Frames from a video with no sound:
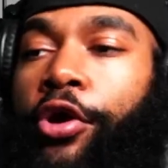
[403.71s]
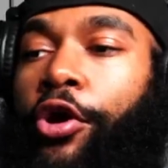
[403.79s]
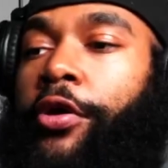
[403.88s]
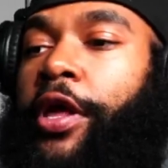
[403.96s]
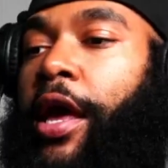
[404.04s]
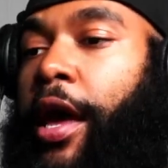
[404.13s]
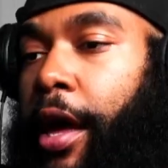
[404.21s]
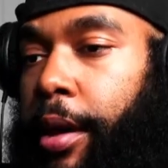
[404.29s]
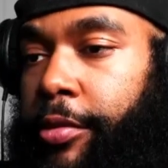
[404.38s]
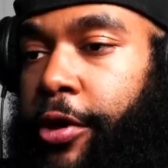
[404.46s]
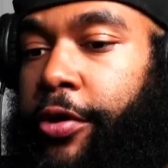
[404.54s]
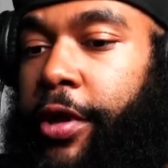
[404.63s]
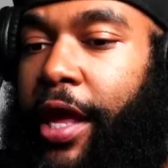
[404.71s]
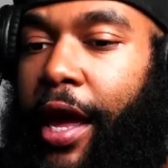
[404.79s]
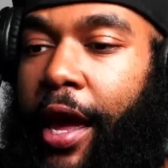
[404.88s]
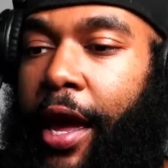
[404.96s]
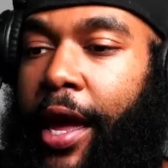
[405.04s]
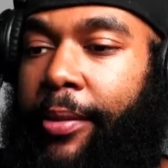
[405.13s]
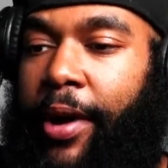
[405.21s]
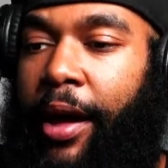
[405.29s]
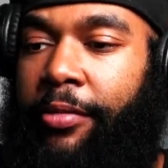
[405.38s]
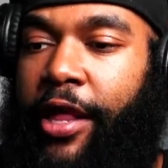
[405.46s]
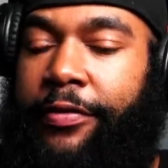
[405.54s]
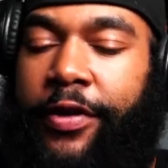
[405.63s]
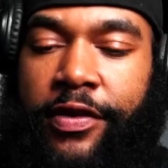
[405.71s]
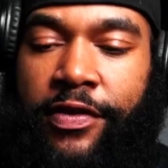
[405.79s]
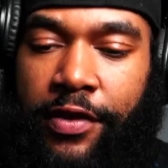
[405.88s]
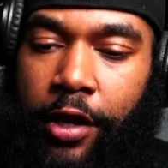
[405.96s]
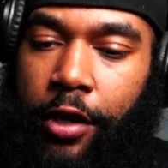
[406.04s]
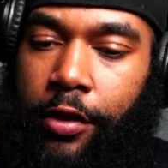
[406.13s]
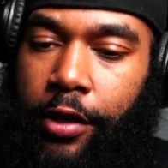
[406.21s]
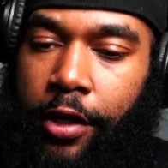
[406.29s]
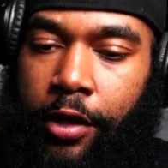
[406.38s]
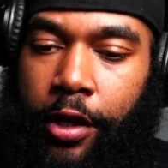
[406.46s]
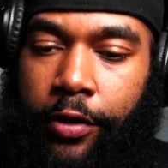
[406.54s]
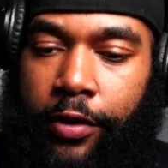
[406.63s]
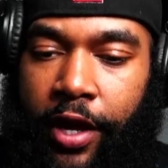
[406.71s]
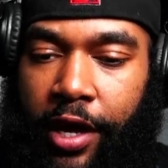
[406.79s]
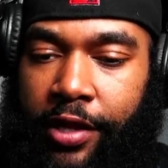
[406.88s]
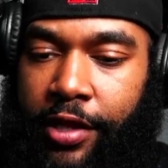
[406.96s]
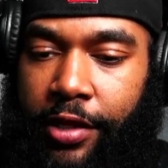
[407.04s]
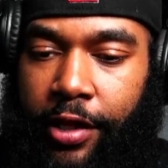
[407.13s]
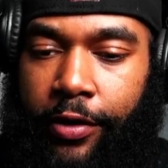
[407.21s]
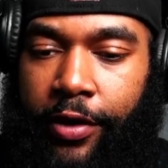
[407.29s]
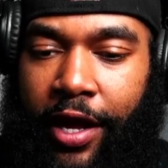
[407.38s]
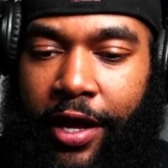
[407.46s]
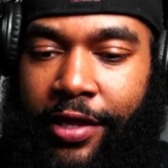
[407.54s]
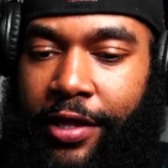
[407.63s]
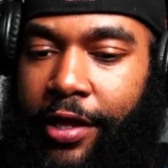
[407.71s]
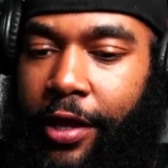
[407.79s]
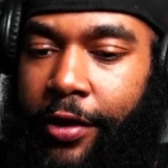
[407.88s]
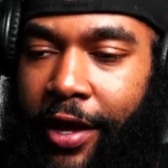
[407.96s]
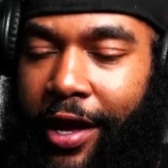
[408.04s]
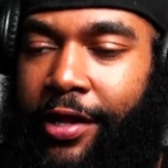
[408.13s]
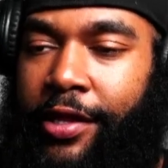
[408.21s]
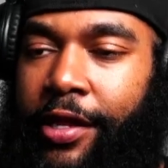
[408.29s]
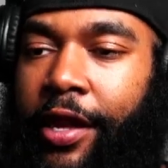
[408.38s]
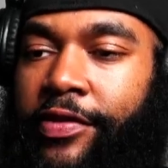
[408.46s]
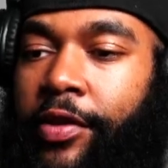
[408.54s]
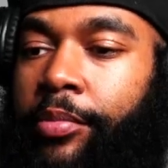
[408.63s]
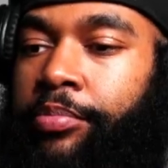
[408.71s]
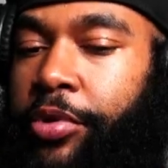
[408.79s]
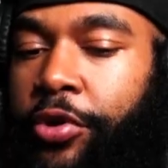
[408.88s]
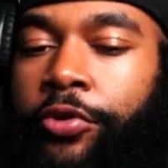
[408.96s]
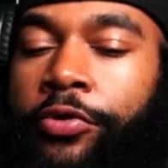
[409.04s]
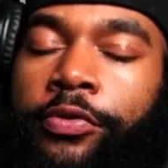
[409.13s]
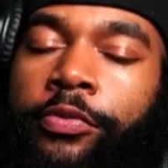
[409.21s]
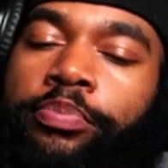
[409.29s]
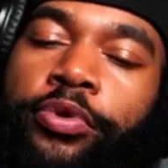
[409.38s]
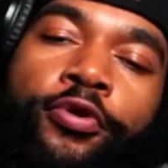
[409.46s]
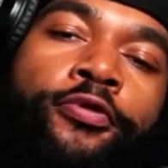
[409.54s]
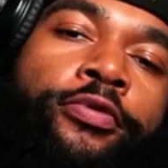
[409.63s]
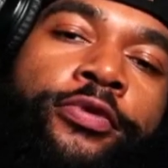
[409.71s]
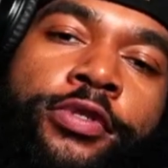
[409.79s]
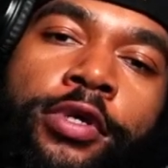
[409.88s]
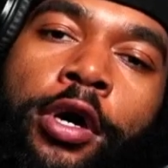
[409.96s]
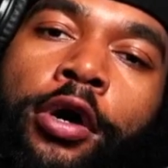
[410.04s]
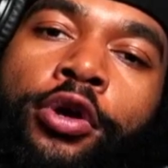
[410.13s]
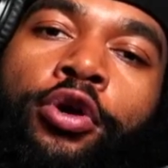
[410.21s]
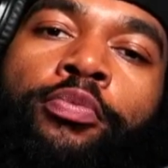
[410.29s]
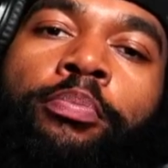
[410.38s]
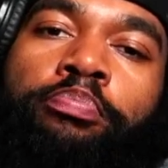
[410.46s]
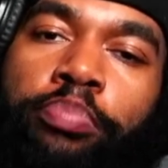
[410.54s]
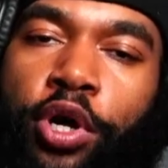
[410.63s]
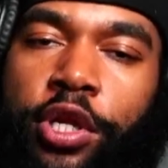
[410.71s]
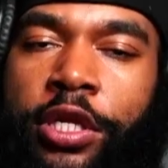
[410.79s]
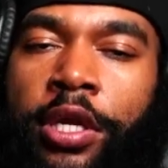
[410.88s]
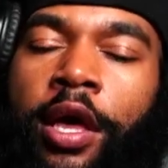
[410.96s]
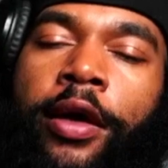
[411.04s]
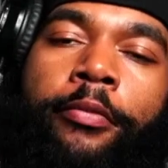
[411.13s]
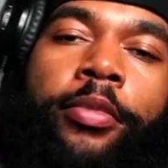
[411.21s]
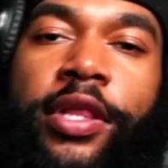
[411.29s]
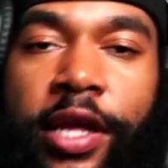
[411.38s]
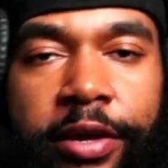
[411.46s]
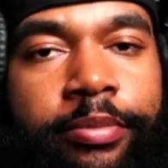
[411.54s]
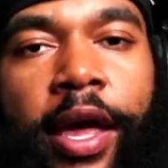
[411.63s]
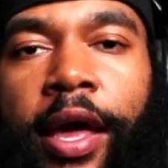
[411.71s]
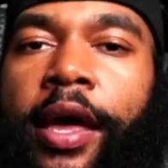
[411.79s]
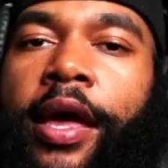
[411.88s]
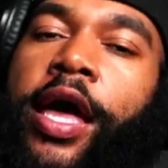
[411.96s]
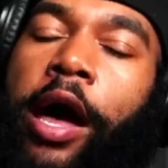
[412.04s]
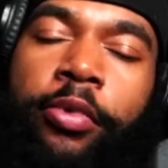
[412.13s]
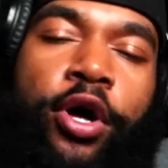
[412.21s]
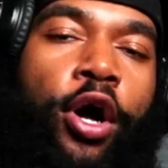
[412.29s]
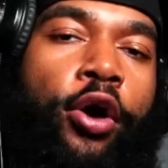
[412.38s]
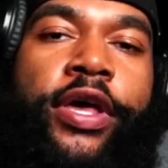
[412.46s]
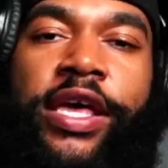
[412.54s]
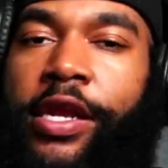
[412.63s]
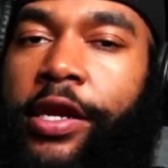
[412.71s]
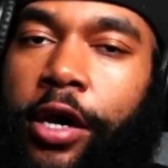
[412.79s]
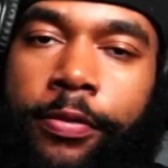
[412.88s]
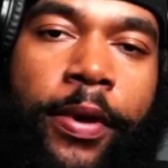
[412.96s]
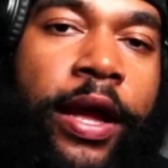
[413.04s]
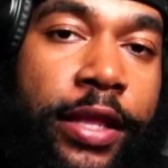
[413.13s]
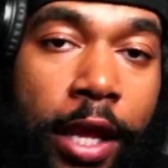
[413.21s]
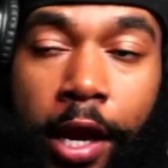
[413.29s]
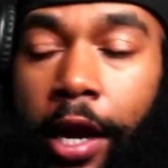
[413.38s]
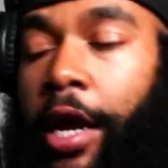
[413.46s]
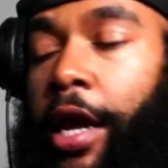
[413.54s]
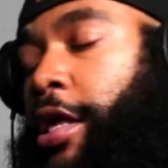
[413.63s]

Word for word: No cap, no cap. I'm loving the song though. Location, location, location. That's a beautiful, beautiful song. No bully. But look, man, I'm gonna go ahead and end it off right there.